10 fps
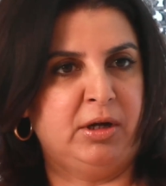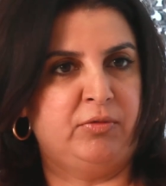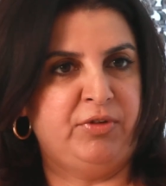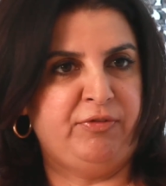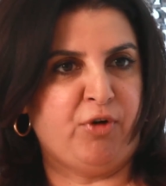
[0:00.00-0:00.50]

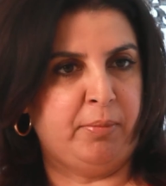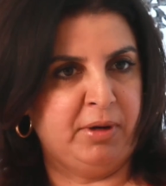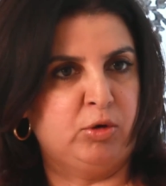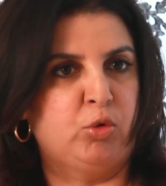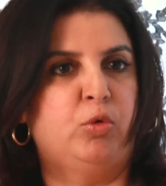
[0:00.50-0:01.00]
we
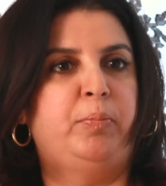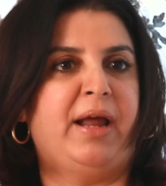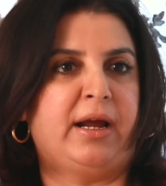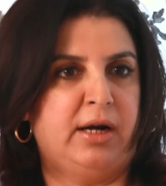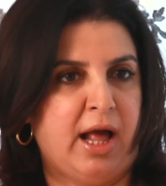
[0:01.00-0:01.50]
formed a group,
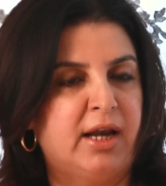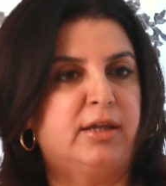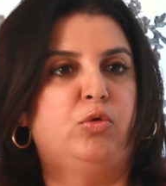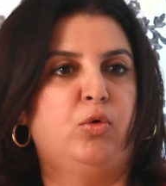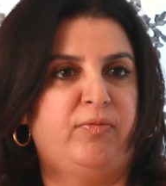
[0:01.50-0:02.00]
like a
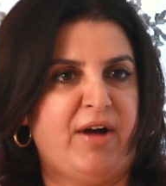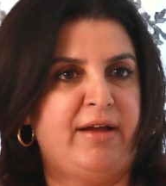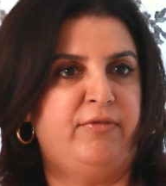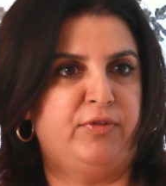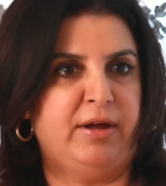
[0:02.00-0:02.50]
dance group,
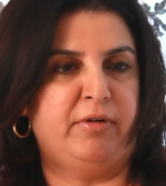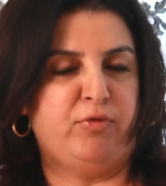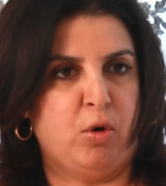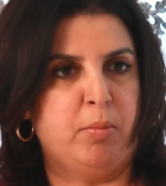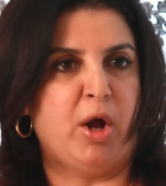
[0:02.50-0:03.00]
5. There were
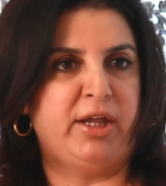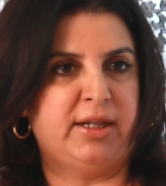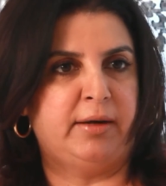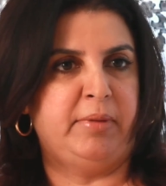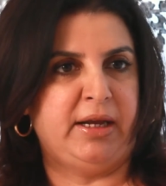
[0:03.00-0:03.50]
4 boys
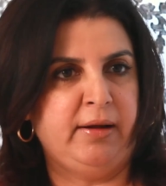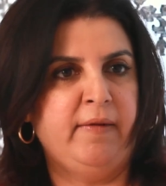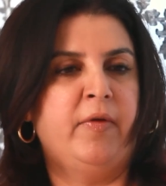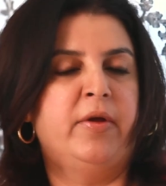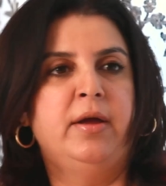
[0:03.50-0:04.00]
and me.
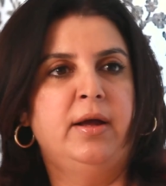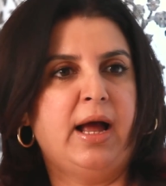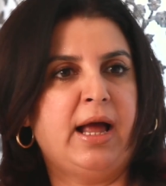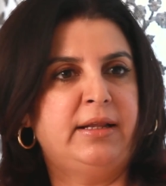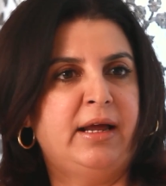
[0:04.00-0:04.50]

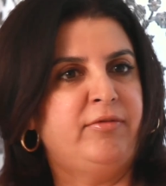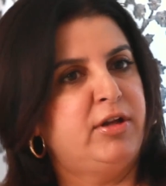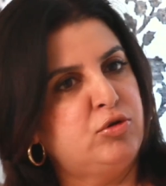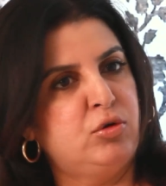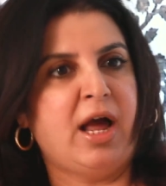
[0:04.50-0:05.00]
And then we
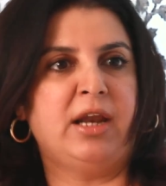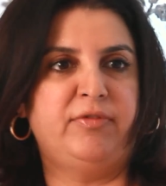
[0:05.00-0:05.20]
used to dance,